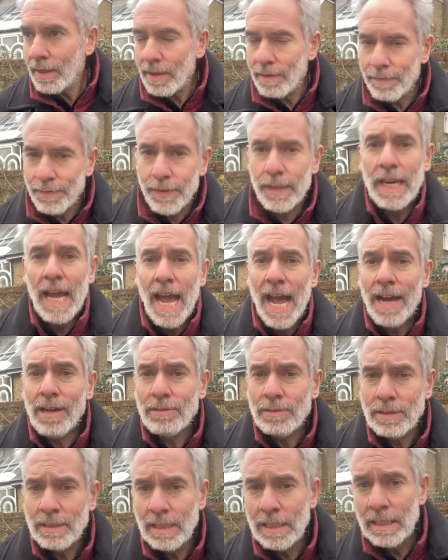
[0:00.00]
For
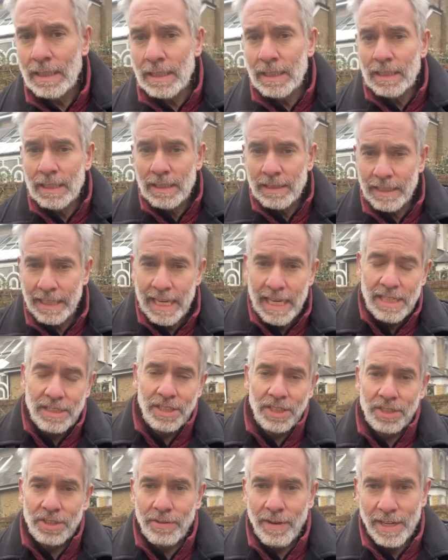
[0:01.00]
now, the
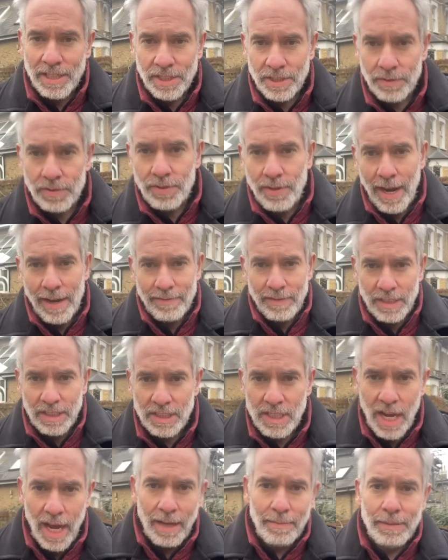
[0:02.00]
easiest direction of travel
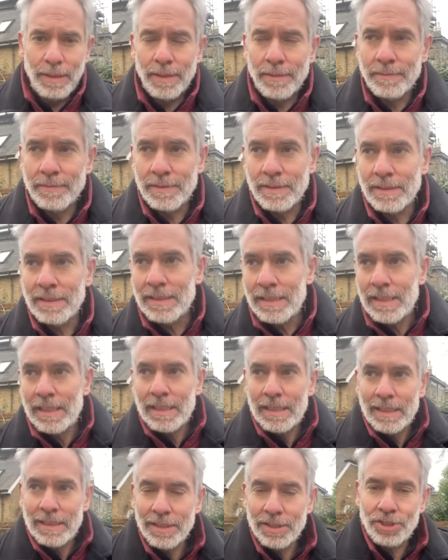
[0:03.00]
is up.
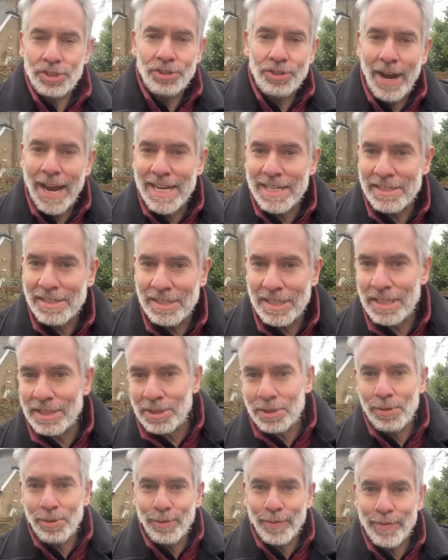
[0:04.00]
The trend
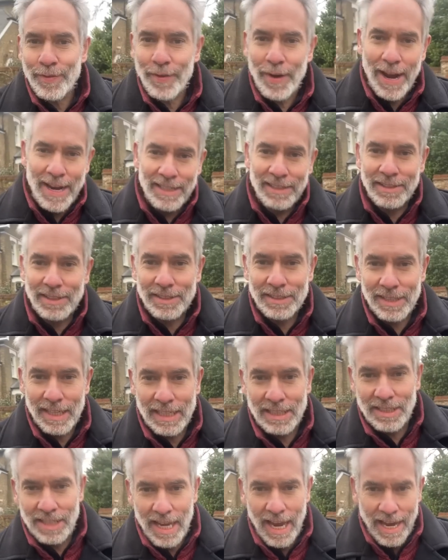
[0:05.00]
is your friend, as
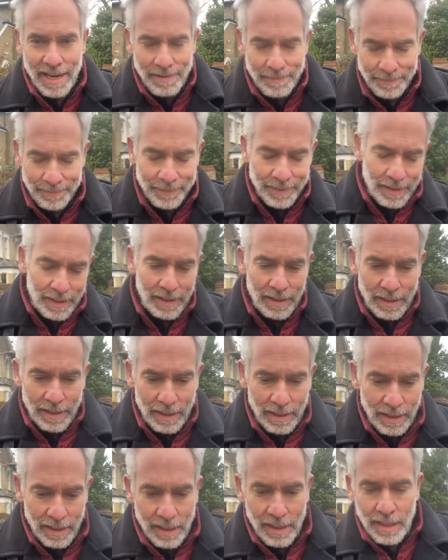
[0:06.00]
they say.
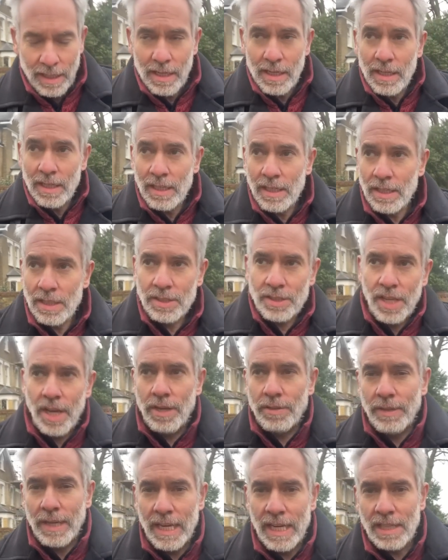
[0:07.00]

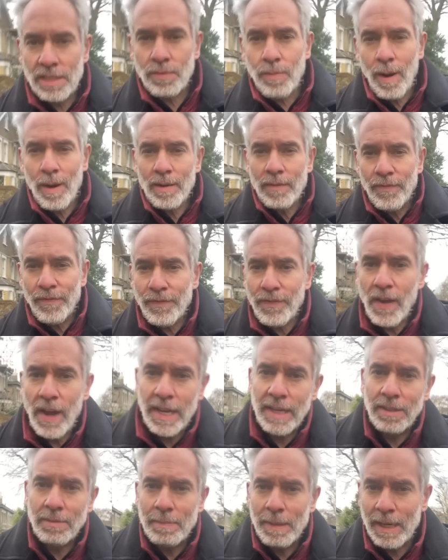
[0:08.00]
So here's one
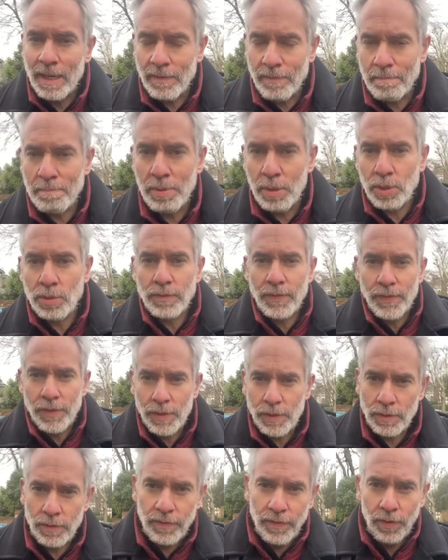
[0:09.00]
final bit of bull
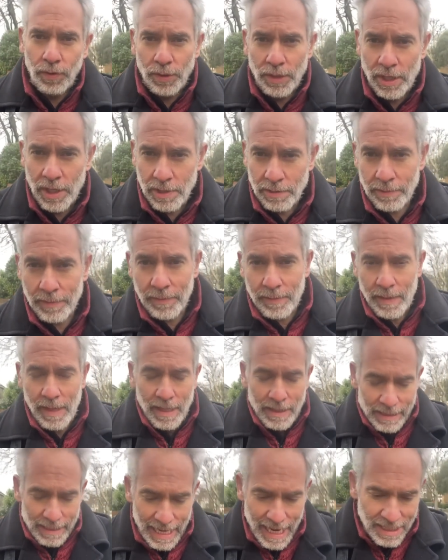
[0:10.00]
food for you.
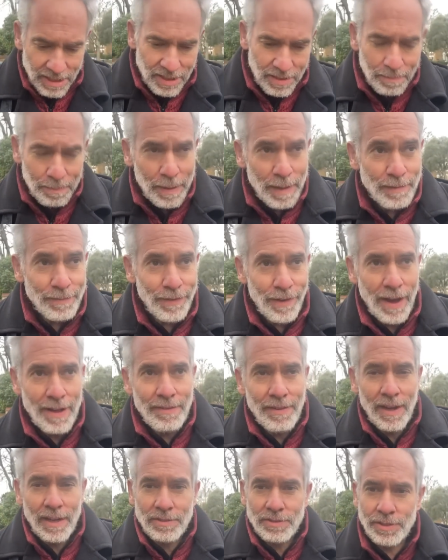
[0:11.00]
The S&P
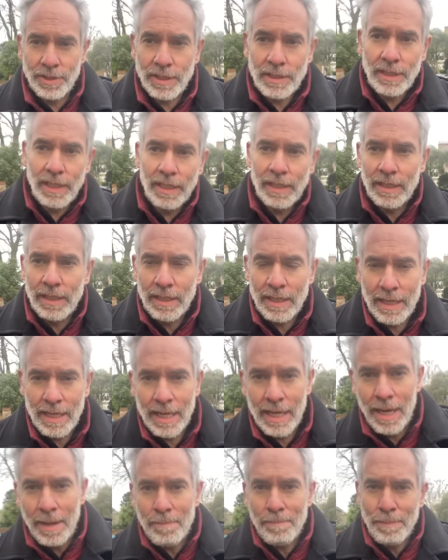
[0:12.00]
500
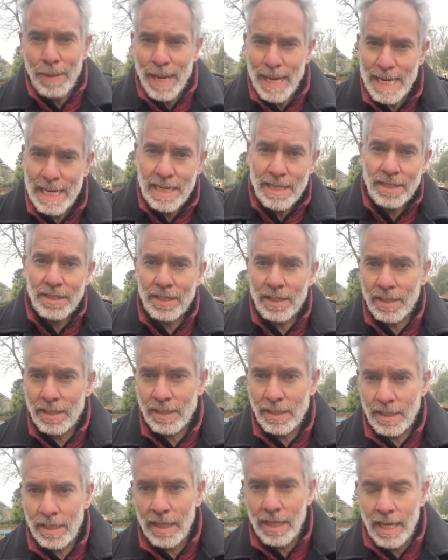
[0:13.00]
peaked
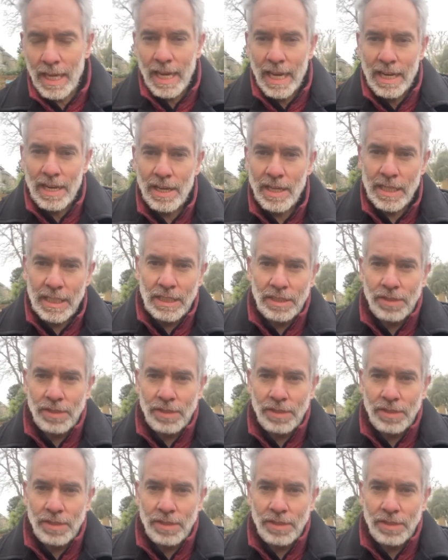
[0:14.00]
in early